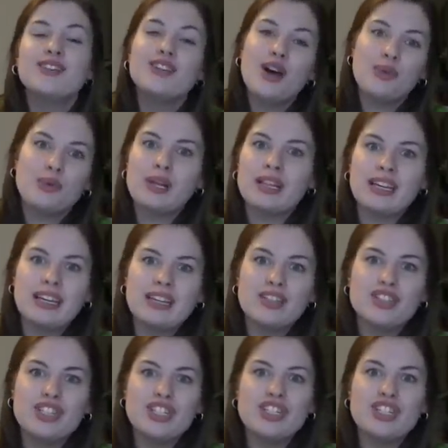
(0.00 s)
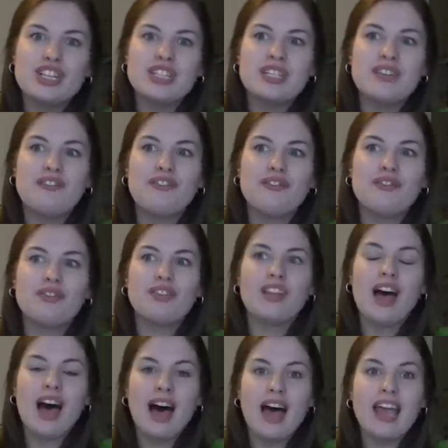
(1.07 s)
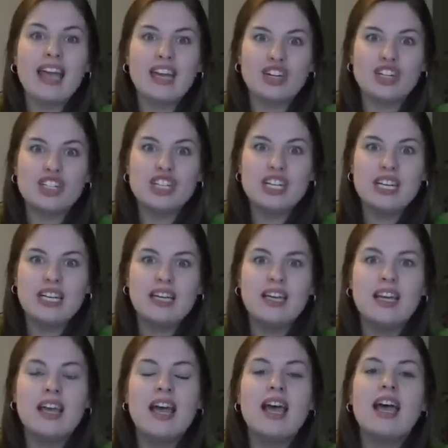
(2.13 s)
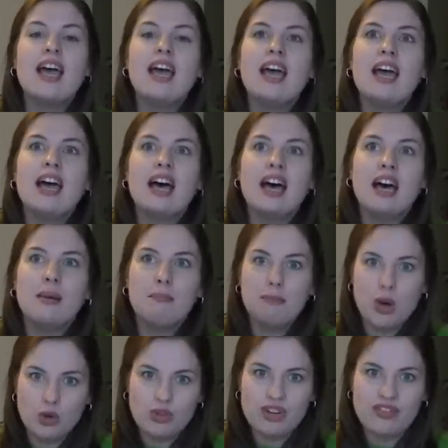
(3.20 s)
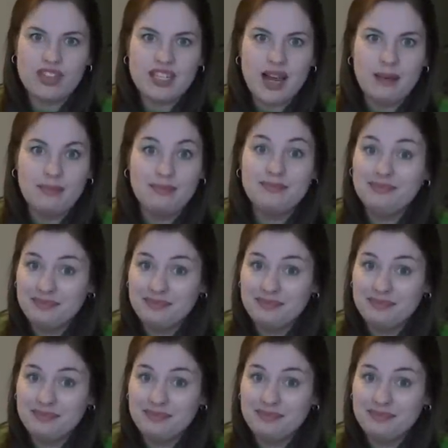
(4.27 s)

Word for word: Not really. She's just high energy most of the time.